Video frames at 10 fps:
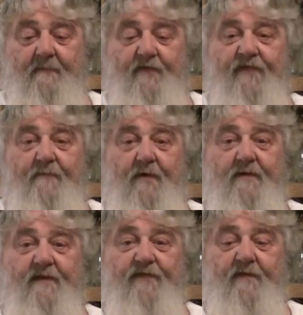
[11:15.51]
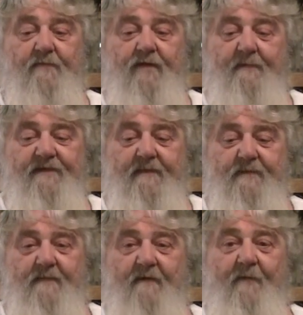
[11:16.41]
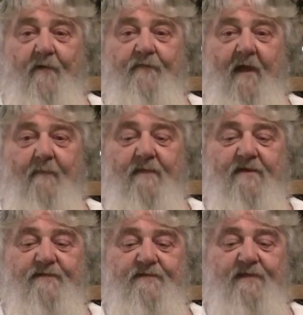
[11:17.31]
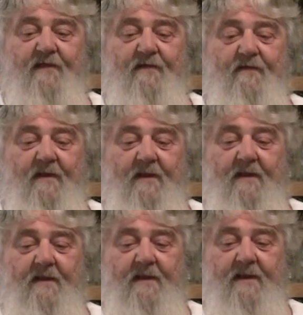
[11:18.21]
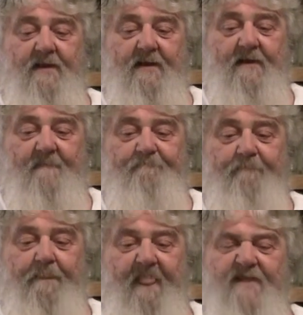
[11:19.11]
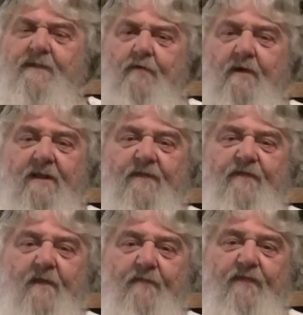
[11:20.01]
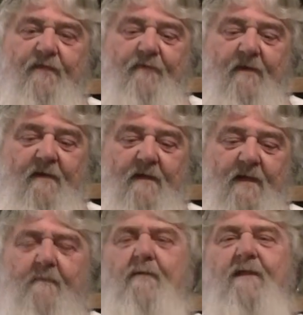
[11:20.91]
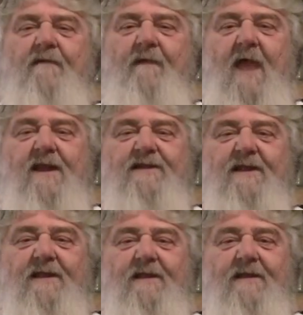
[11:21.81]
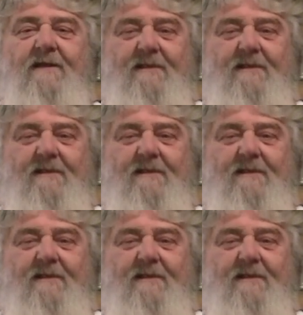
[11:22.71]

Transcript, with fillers: I'm going to sip on this one. It'll probably take me about 45 minutes or so, and see where it ends up and see if I'm a big fan at the end.